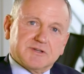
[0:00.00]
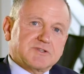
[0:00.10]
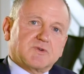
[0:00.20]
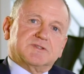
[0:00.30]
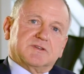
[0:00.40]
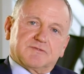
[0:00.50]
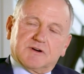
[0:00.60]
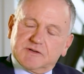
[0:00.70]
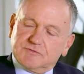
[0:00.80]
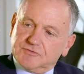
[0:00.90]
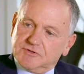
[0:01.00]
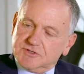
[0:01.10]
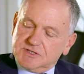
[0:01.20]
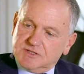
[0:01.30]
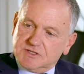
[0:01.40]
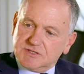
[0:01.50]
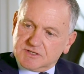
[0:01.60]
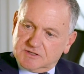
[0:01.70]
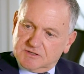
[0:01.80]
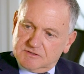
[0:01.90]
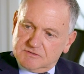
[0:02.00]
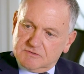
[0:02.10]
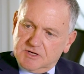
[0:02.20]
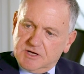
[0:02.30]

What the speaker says: 25 or 30 years ago.